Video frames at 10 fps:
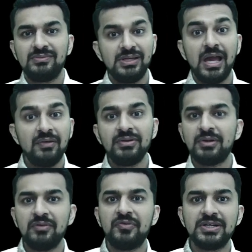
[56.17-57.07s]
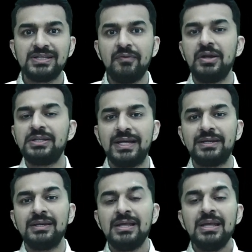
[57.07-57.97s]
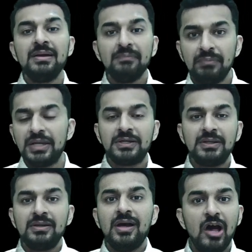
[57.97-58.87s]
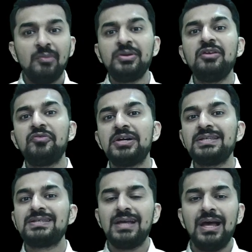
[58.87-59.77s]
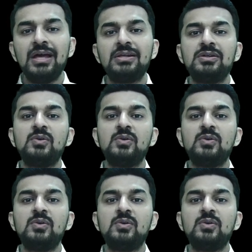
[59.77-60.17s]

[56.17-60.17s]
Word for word: Yeah, every one of us have heard that. But how many of us are